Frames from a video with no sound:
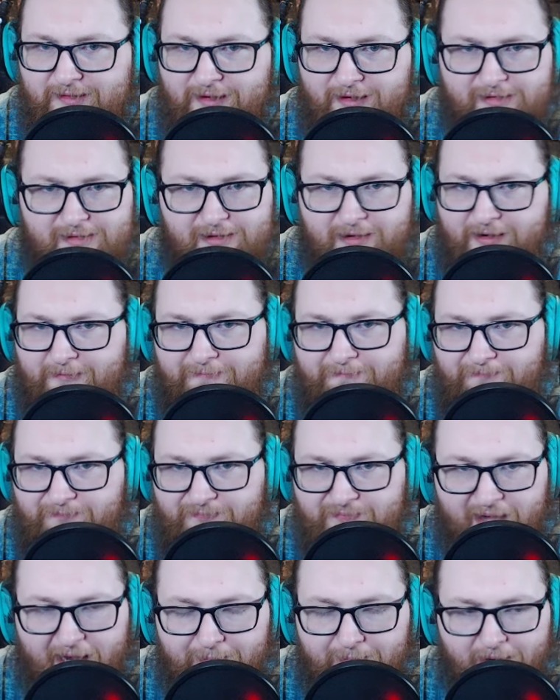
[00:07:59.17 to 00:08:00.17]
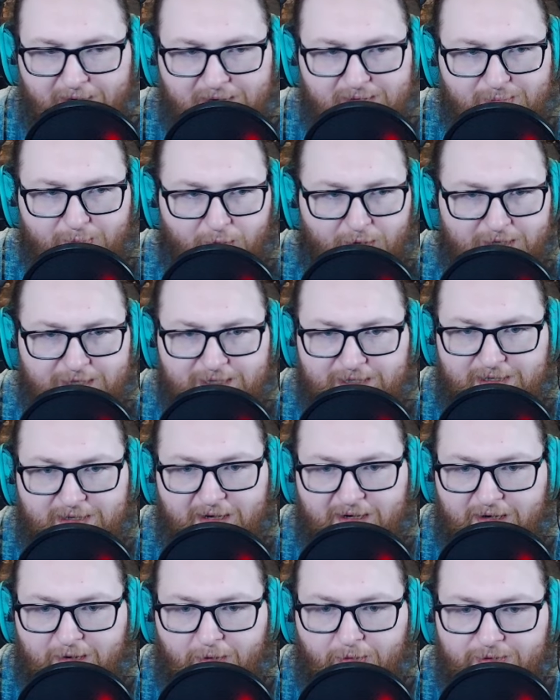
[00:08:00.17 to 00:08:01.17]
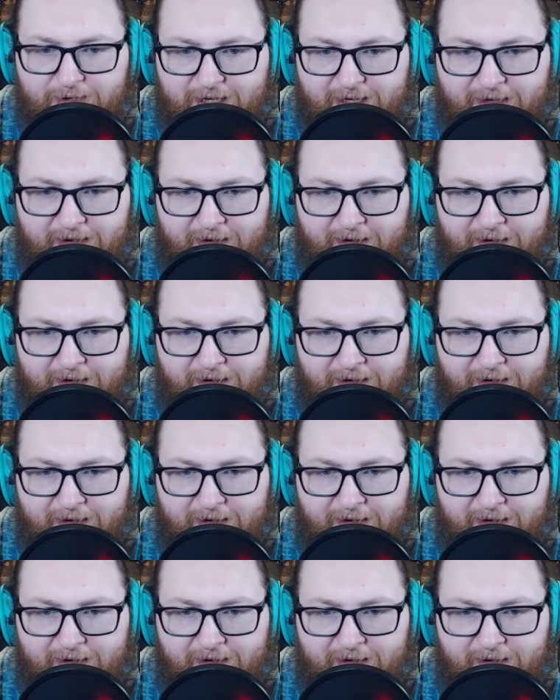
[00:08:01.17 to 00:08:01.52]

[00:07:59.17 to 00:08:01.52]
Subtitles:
It's like $10 more just getting Ulti.